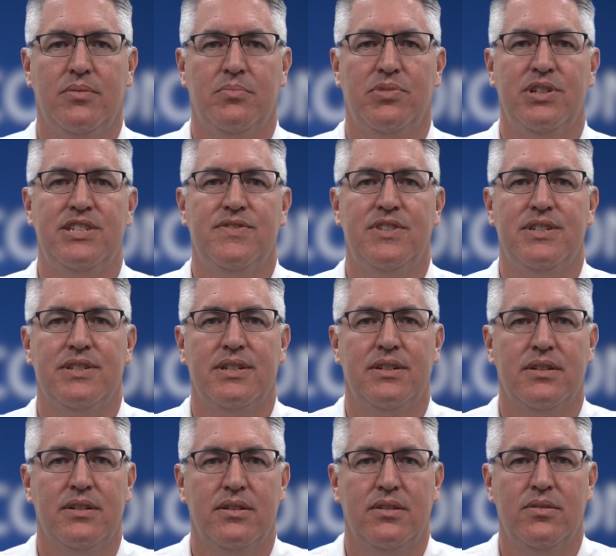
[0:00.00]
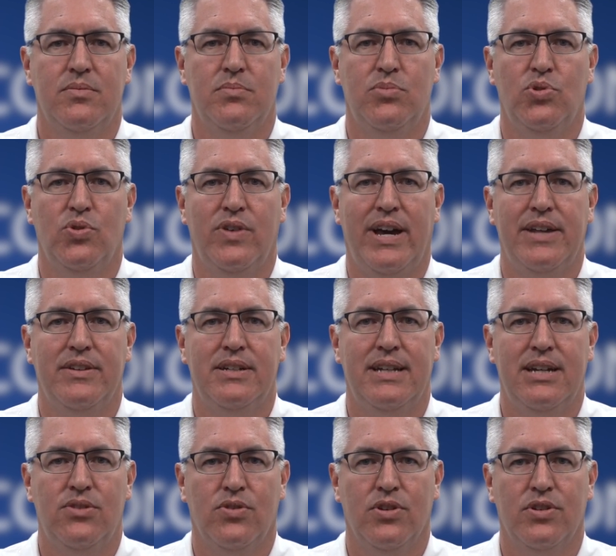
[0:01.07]
please visit
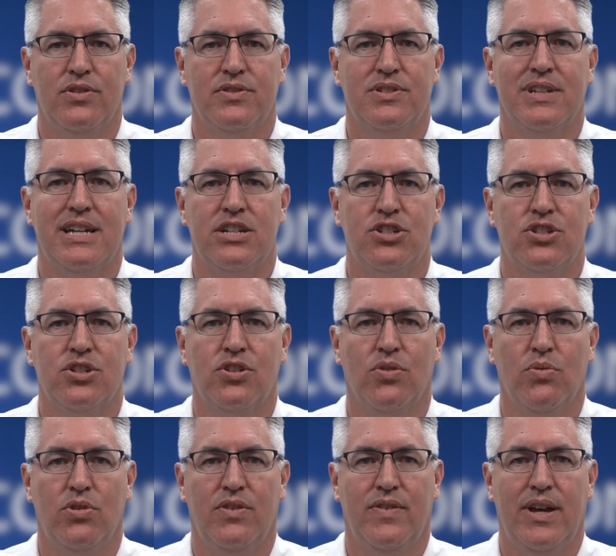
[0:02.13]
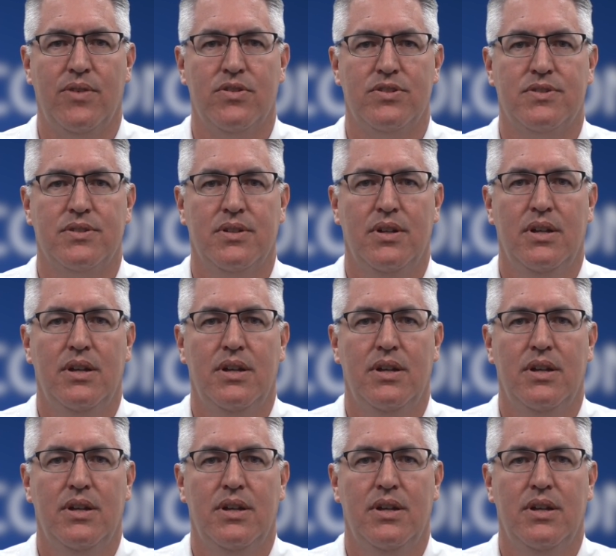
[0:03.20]
blueisland.org/coronavirus.